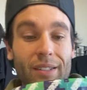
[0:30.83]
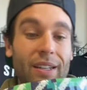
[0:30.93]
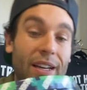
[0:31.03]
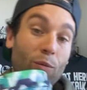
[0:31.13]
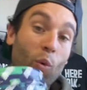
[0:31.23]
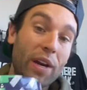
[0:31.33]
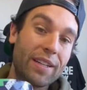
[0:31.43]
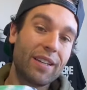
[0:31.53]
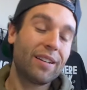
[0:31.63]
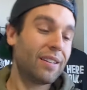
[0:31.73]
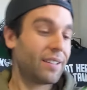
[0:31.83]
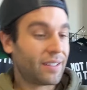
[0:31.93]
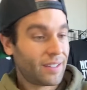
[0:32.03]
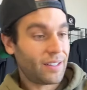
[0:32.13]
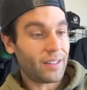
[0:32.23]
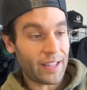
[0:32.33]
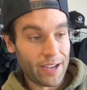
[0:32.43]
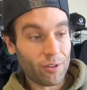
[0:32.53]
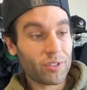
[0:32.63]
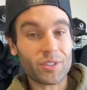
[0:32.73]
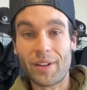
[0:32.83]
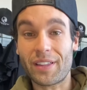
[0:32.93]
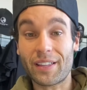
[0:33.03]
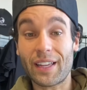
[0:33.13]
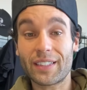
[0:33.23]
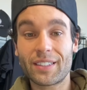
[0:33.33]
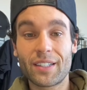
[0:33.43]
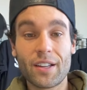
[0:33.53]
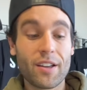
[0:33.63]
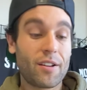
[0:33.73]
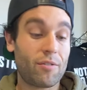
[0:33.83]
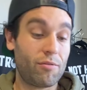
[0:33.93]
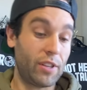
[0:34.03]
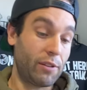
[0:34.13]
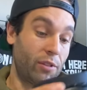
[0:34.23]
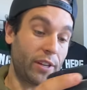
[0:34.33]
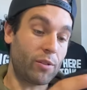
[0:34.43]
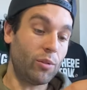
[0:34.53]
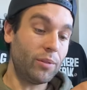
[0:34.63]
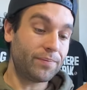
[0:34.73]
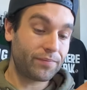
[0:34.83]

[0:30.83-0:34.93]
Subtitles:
and white layout, so I think that's really cool.